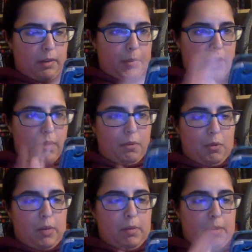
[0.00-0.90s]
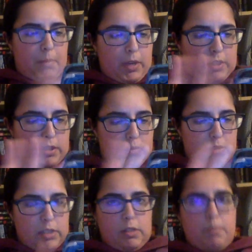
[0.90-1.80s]
But now it won't come on because it
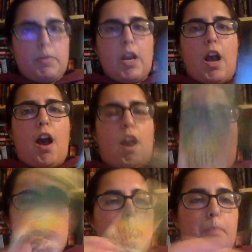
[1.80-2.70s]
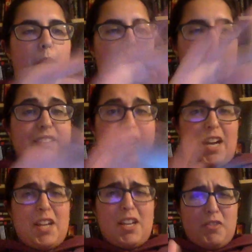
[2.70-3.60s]
wants it to. But it's
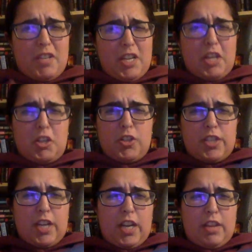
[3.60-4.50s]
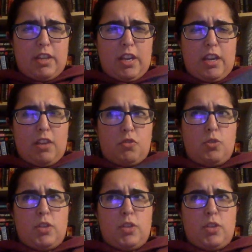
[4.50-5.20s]
getting really interesting, and the two